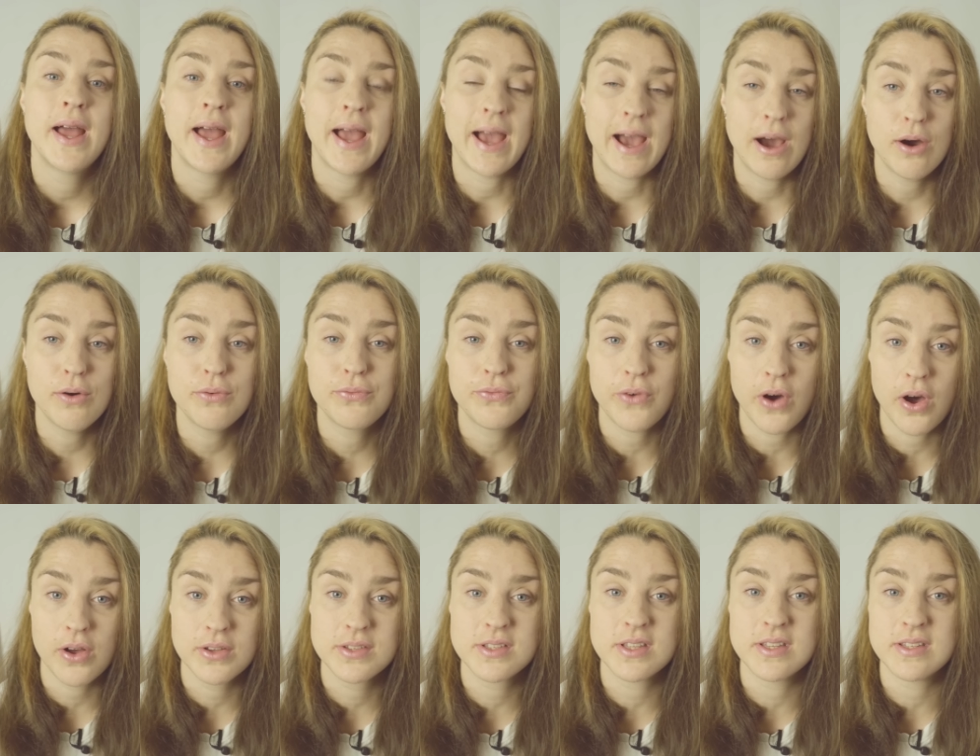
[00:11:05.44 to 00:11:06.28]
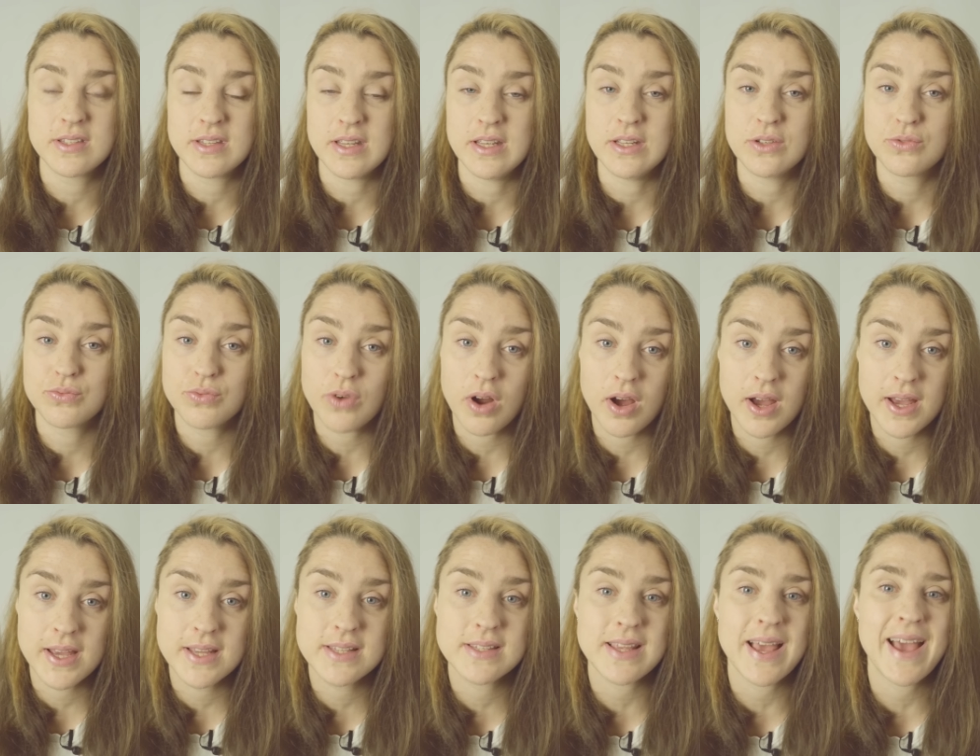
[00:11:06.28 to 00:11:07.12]
how fast the seas
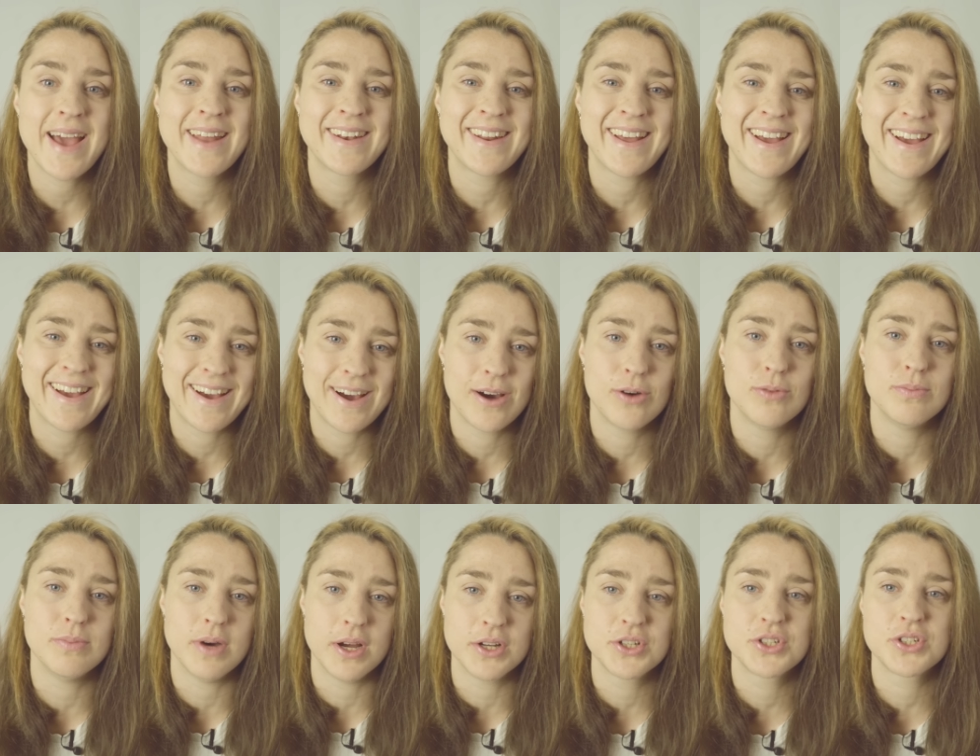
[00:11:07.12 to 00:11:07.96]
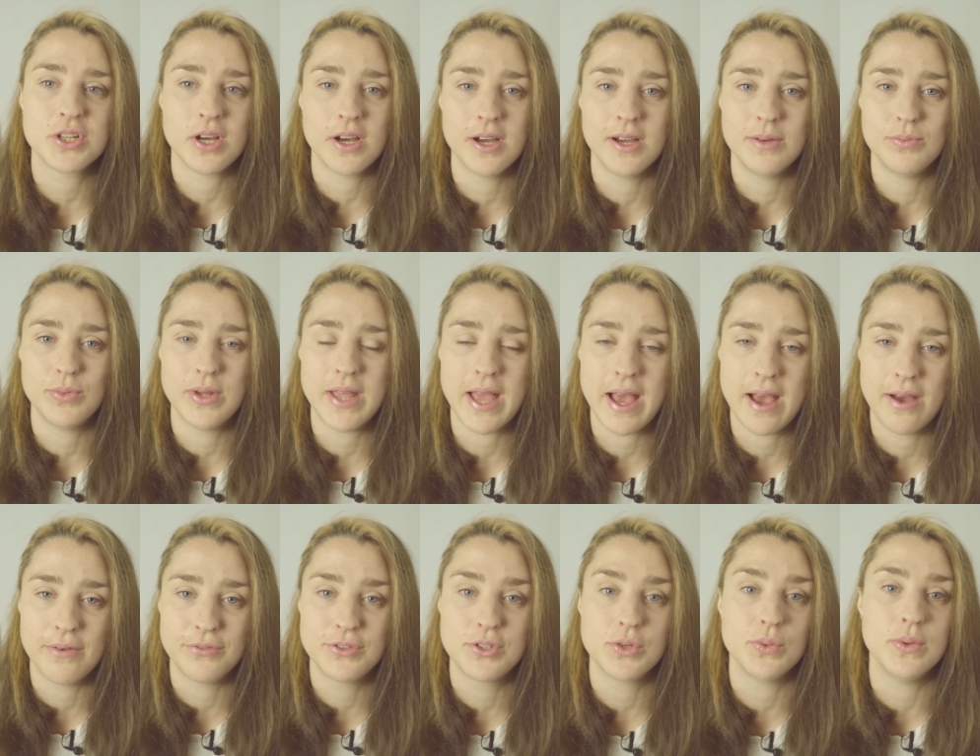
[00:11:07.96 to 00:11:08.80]
rise and how much time we
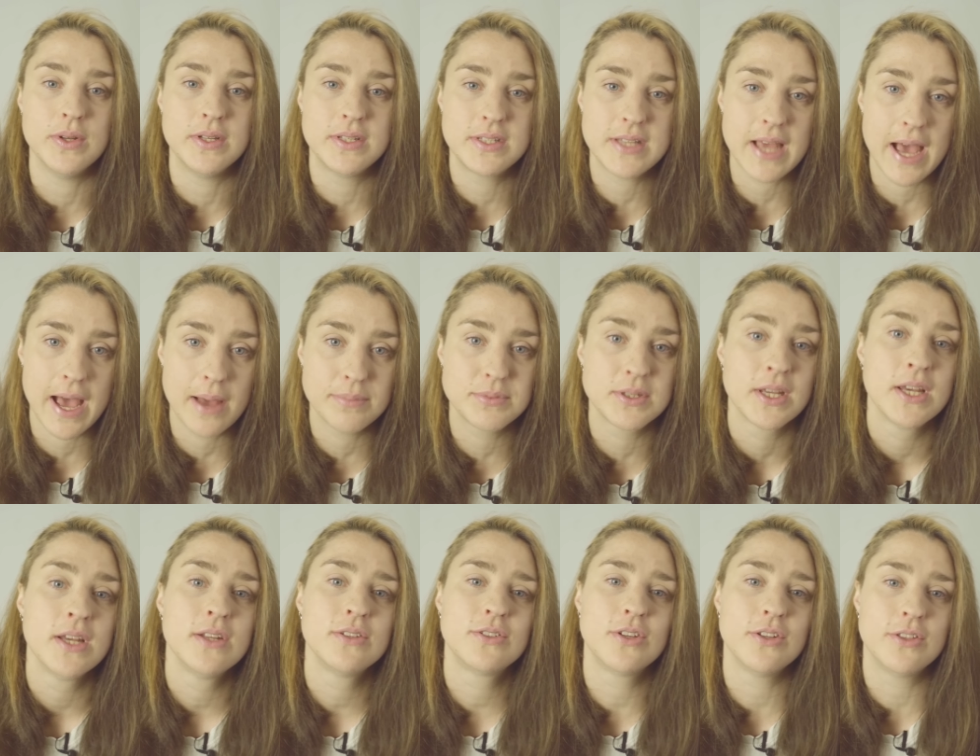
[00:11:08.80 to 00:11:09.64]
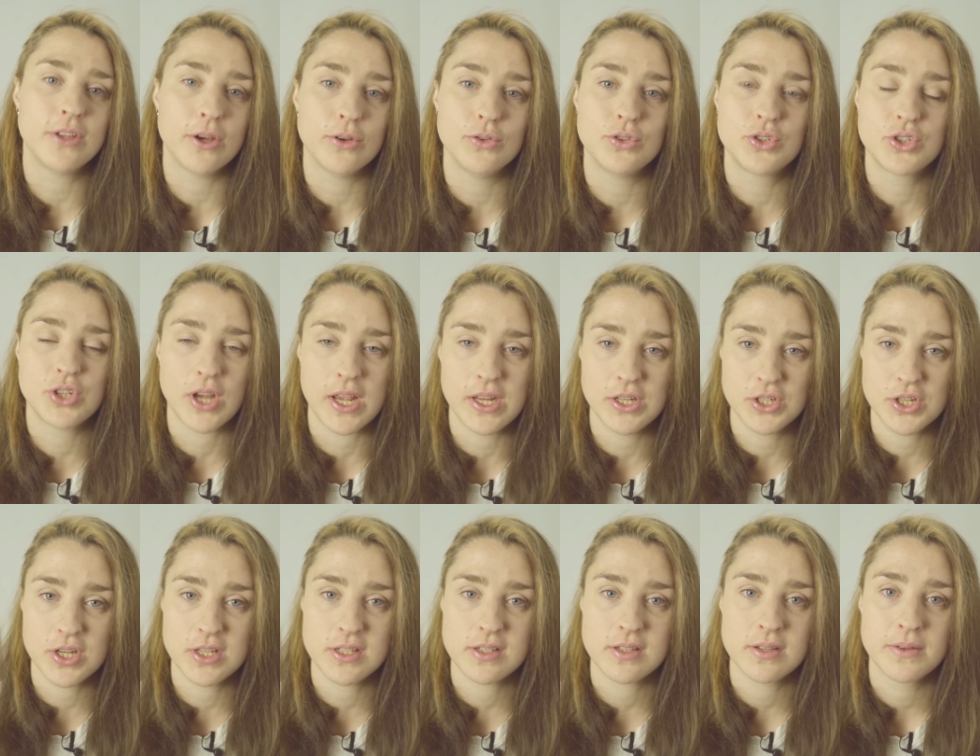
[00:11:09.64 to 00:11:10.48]
have to adapt to those
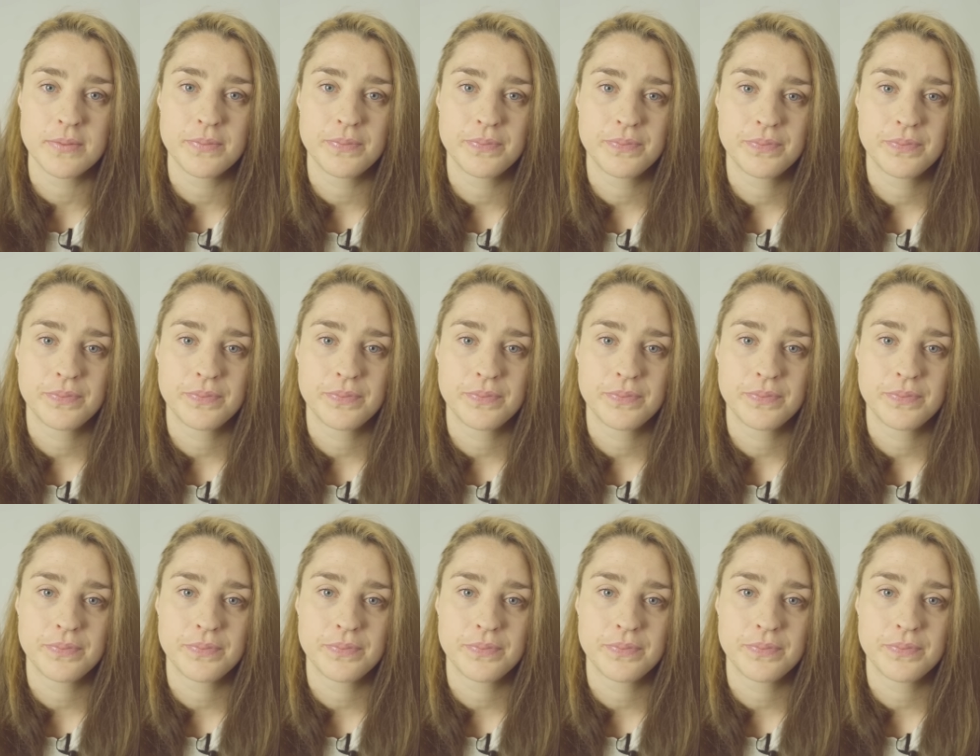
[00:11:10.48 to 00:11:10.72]
changes.